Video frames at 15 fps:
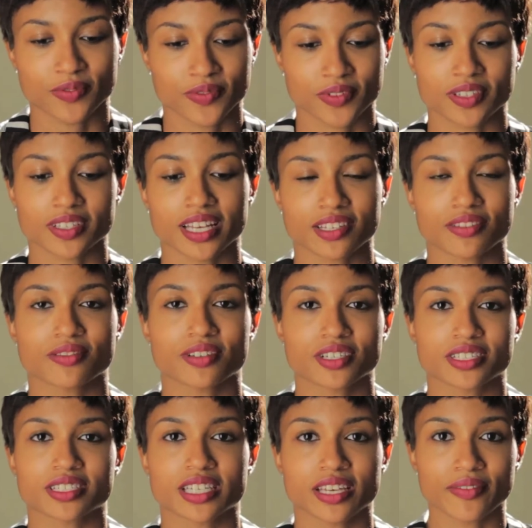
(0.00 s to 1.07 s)
you feel like you can
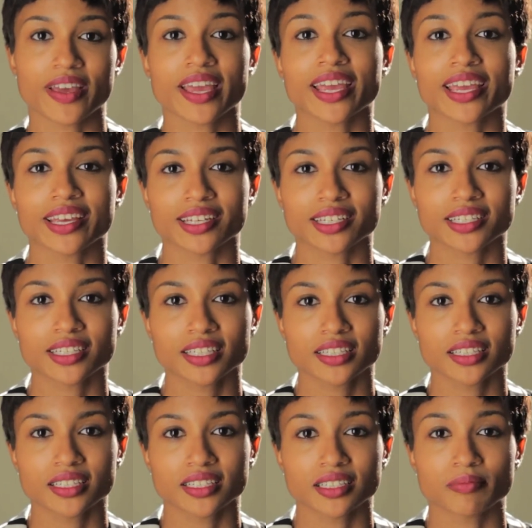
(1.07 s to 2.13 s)
just give a hand,
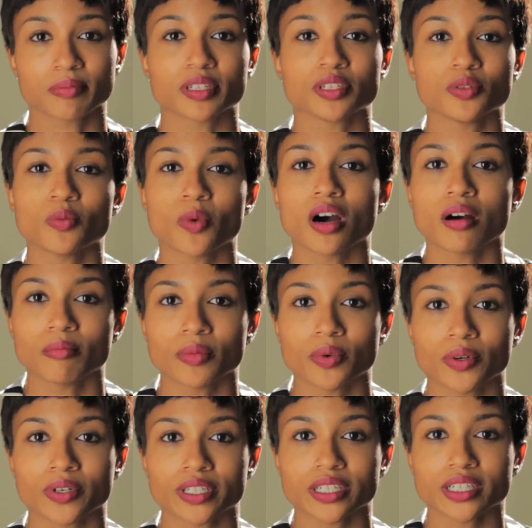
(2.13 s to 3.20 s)
but you want
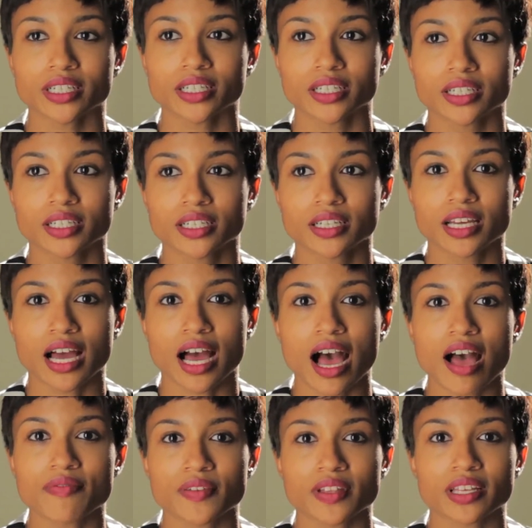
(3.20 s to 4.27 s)
more.
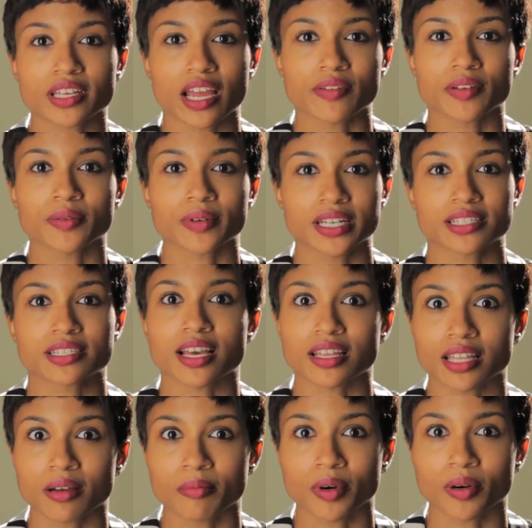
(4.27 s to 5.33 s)
I feel like everyone has
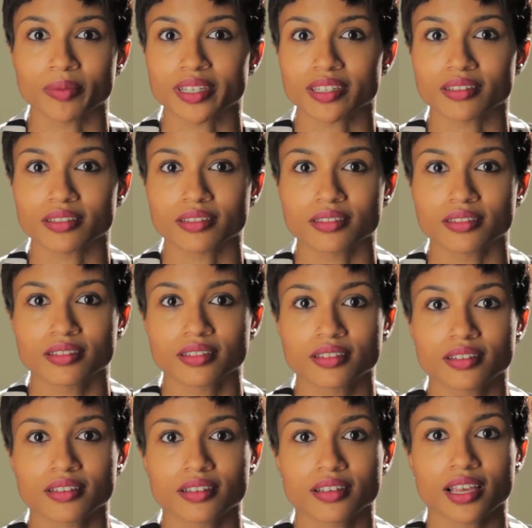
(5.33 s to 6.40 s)
had that moment,
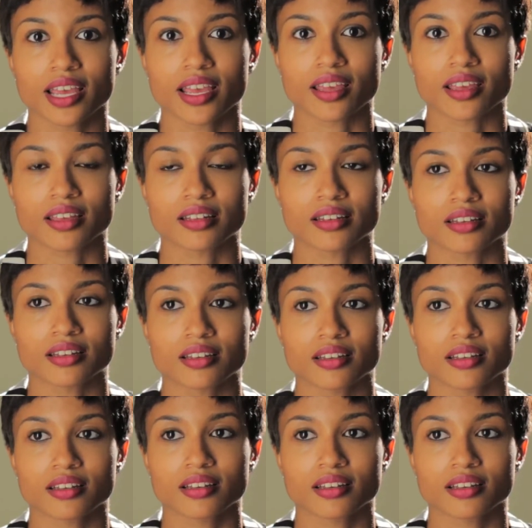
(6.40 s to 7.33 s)
and